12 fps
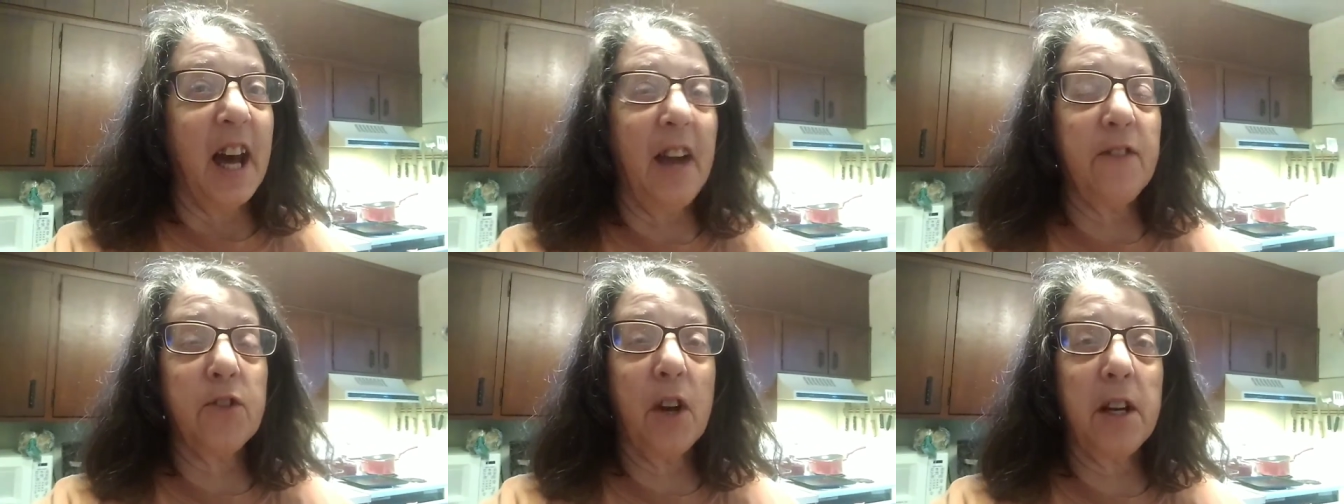
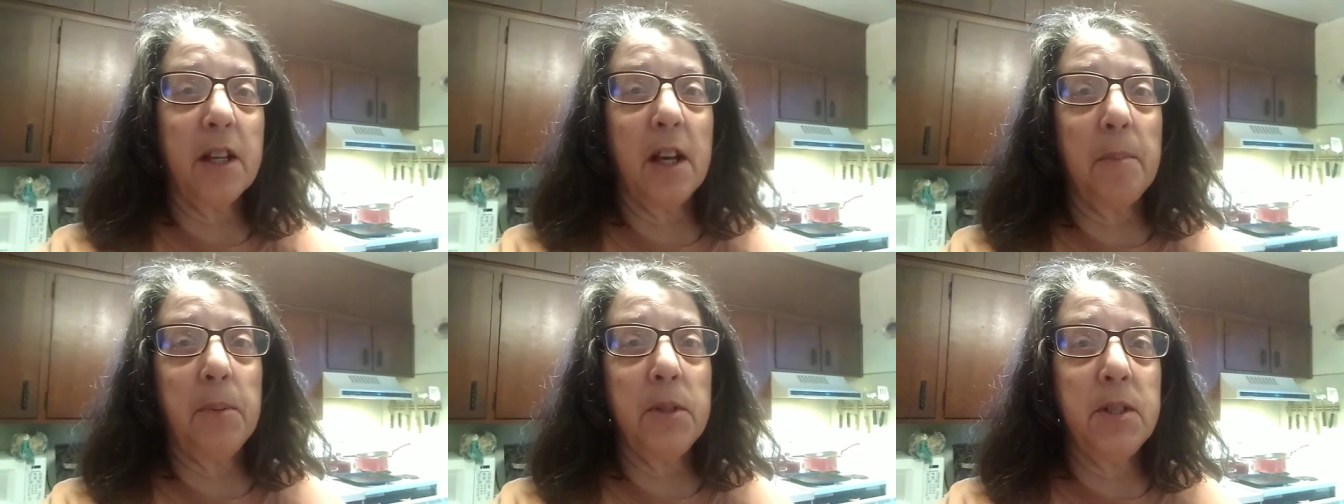I've tried a
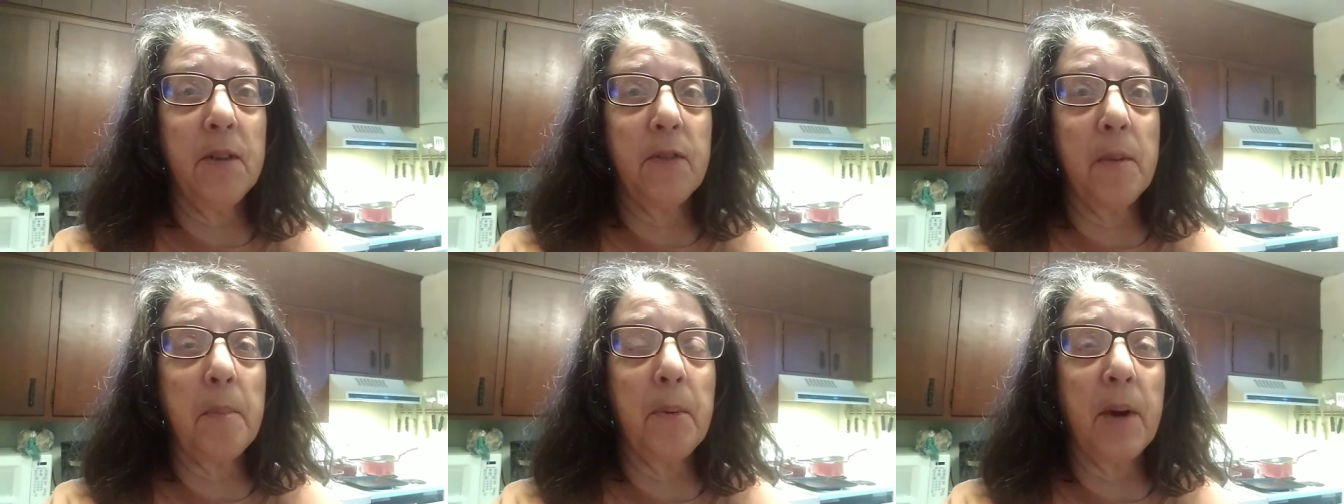couple of
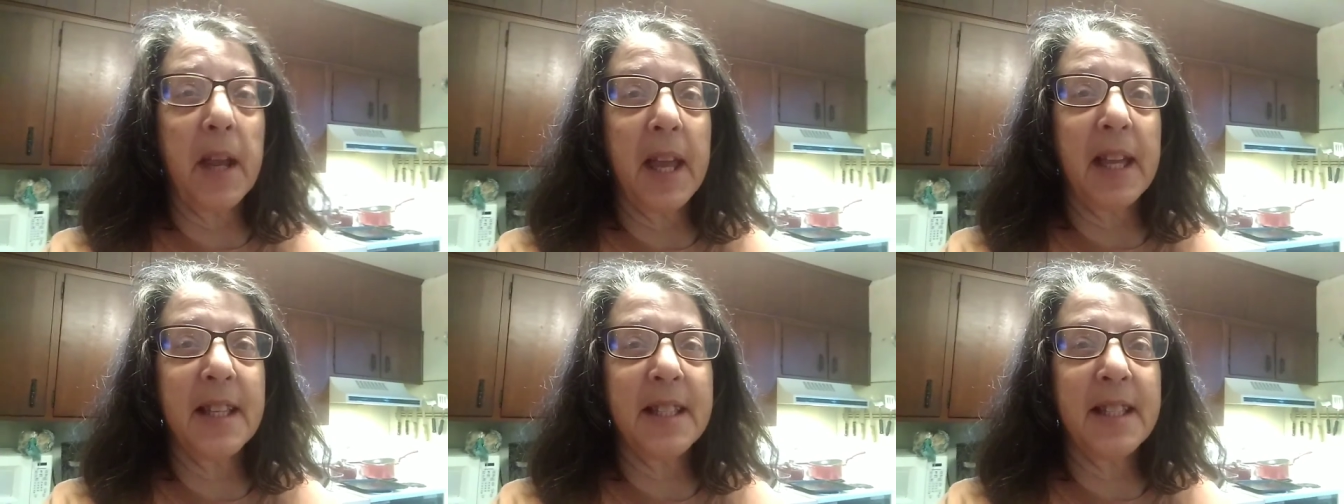different
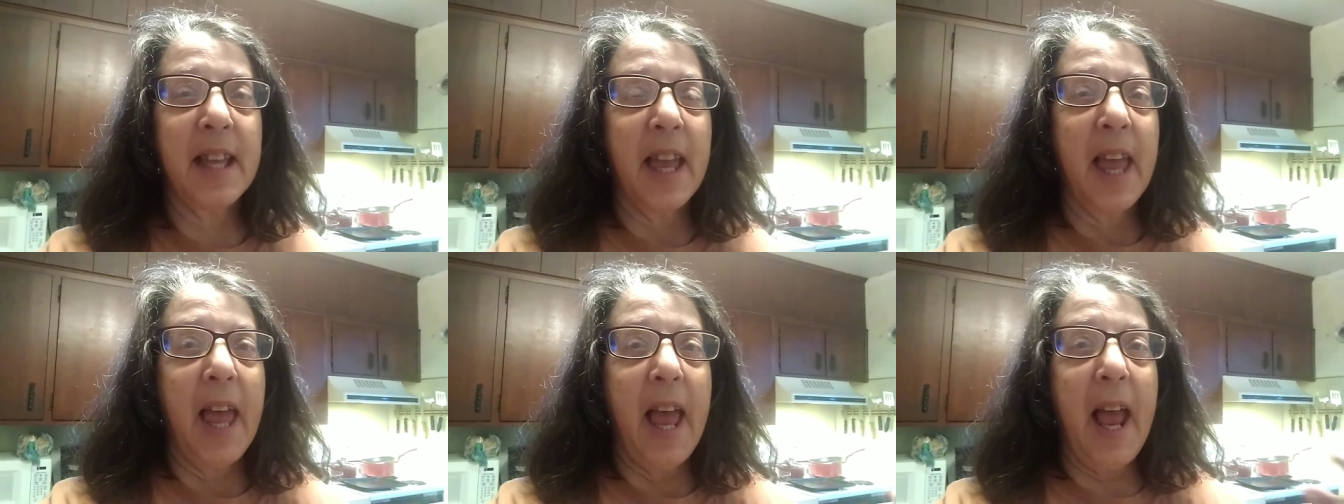brands,
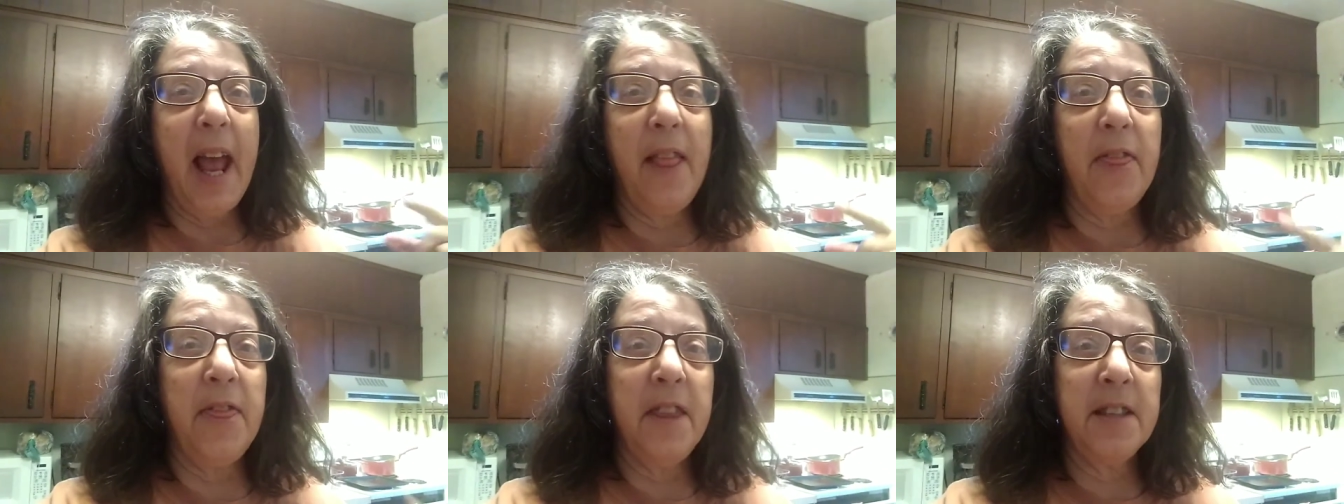
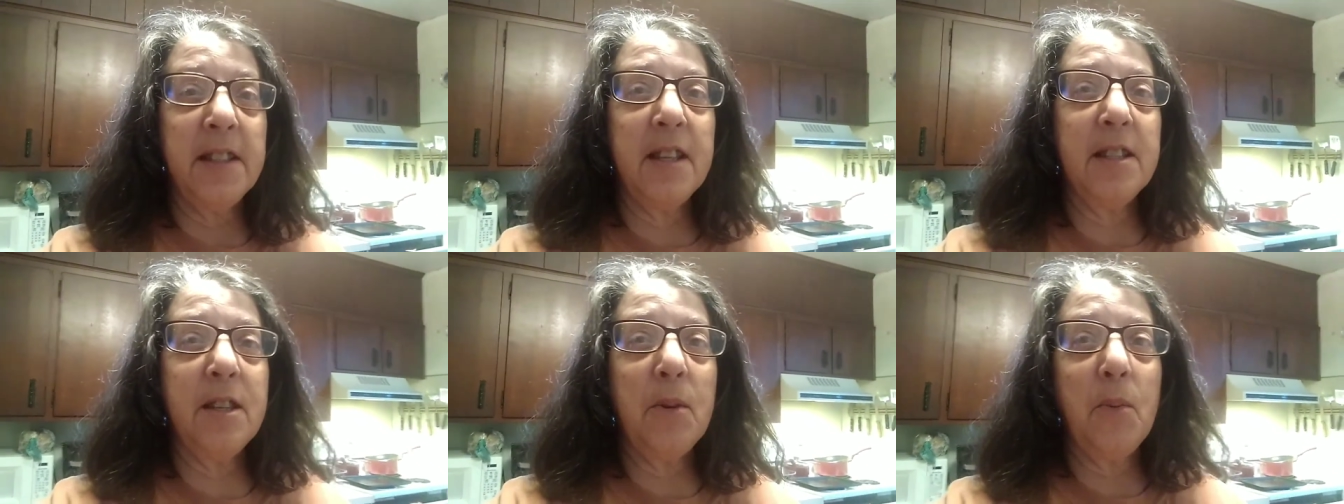and this
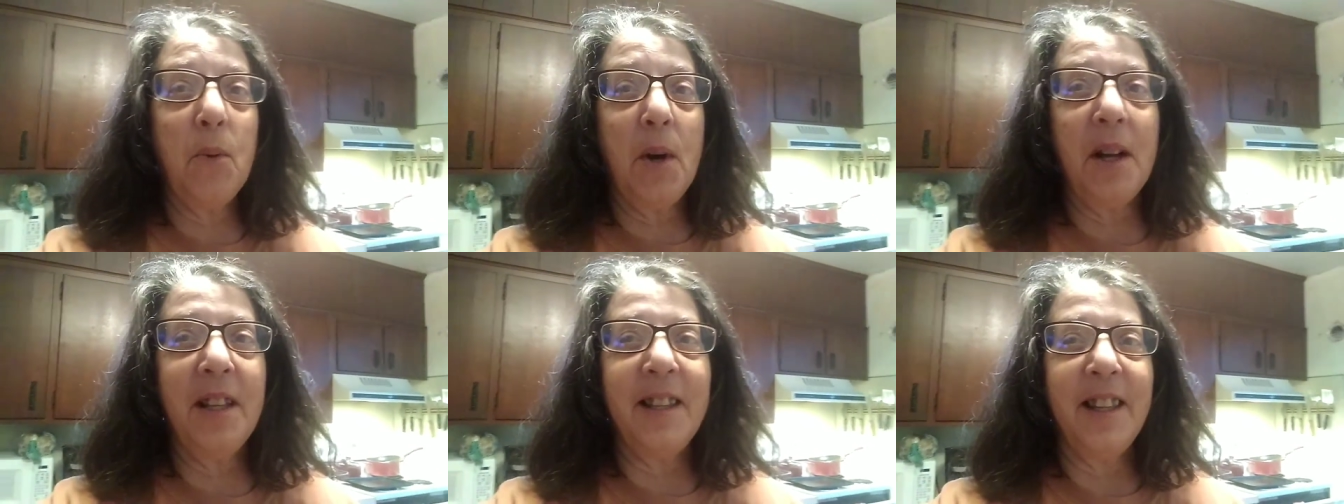is the
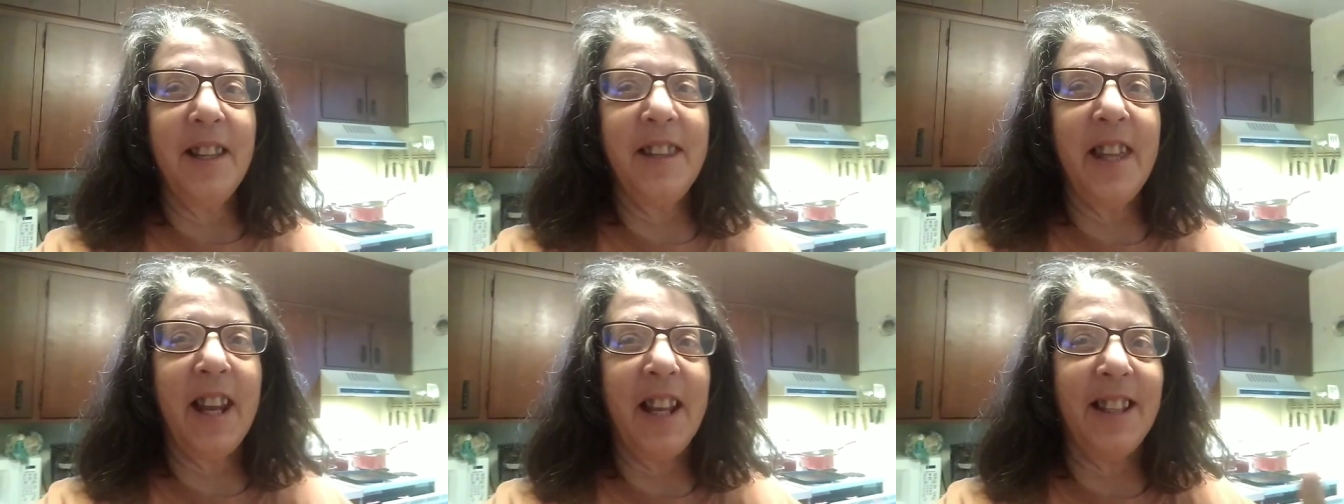one
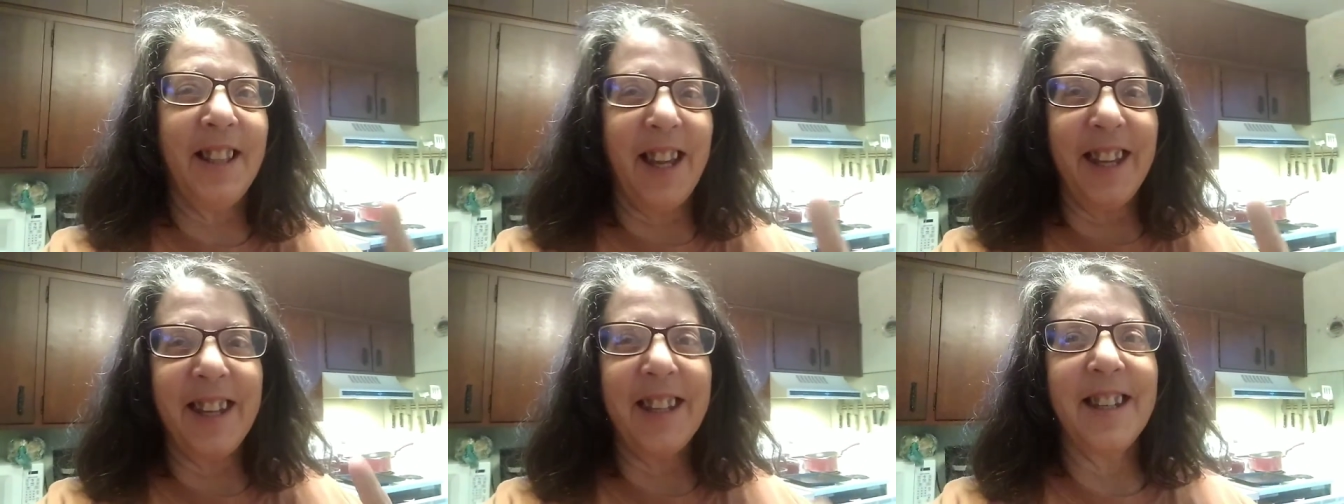that I
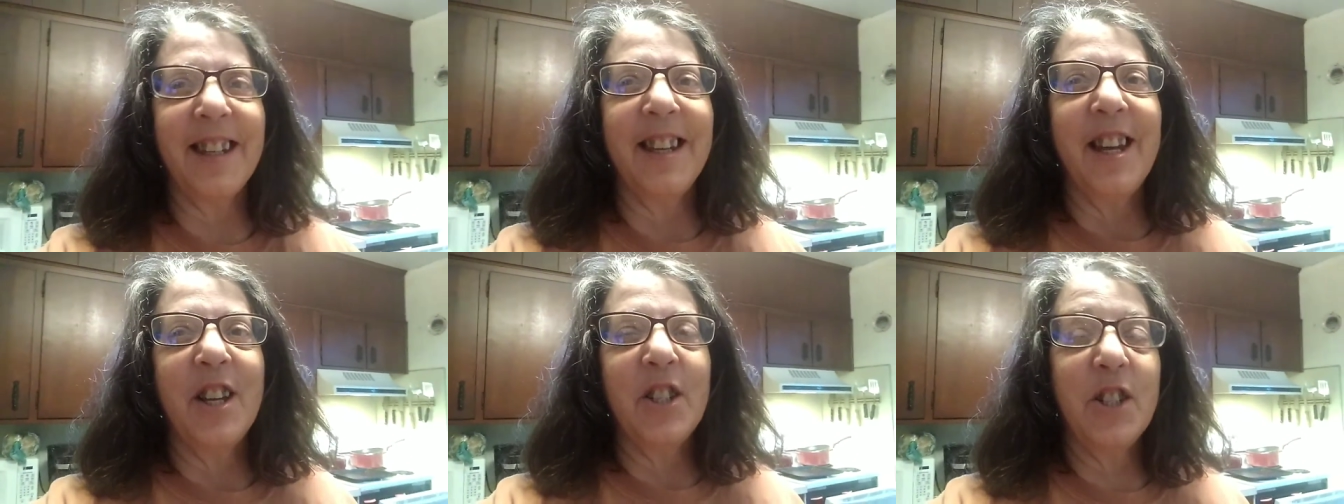like.
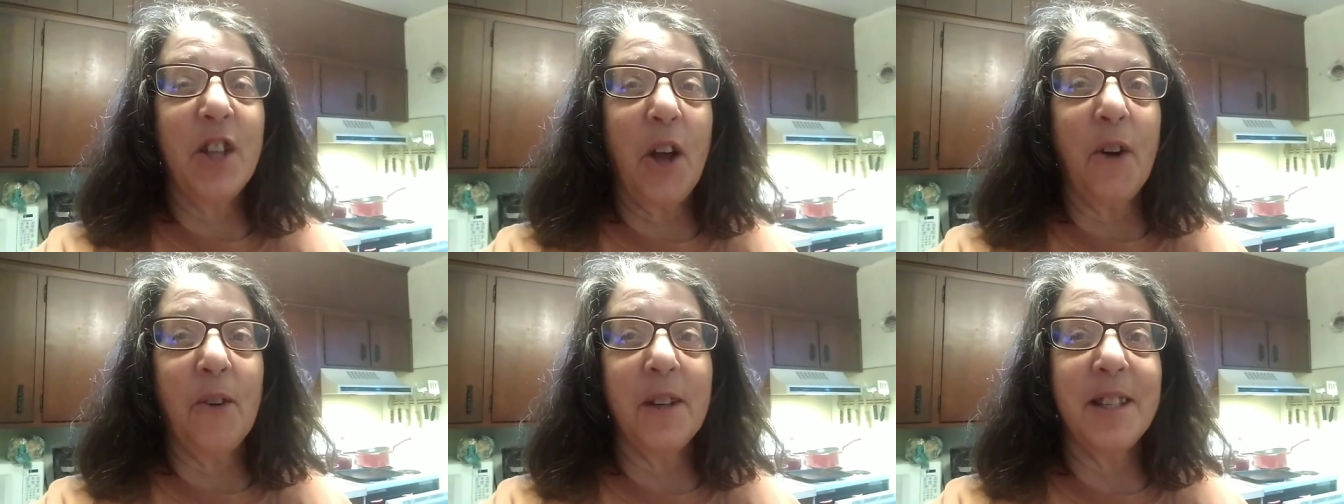
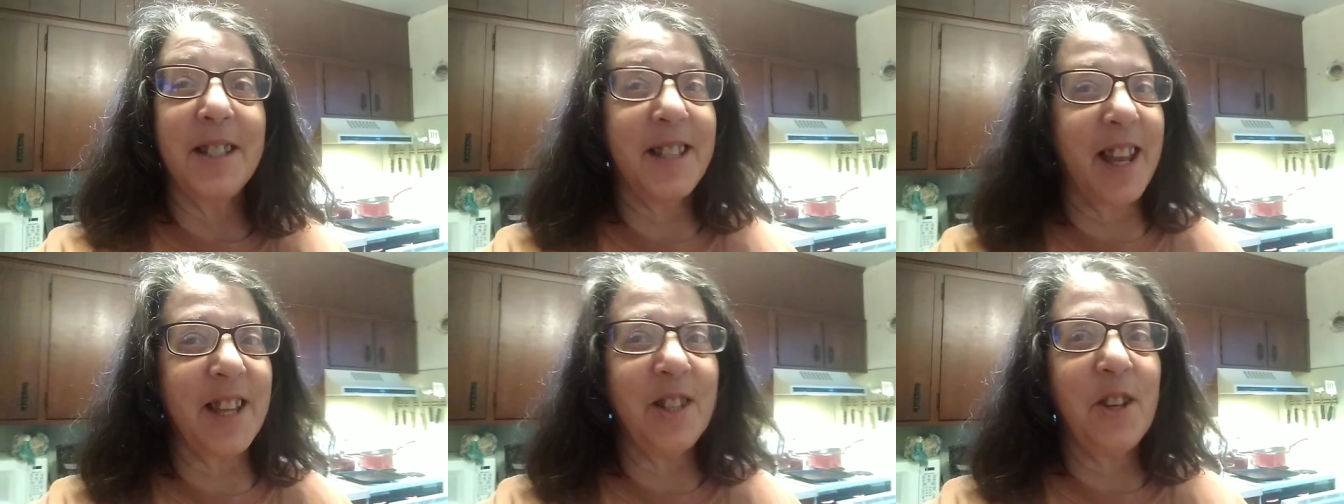So stay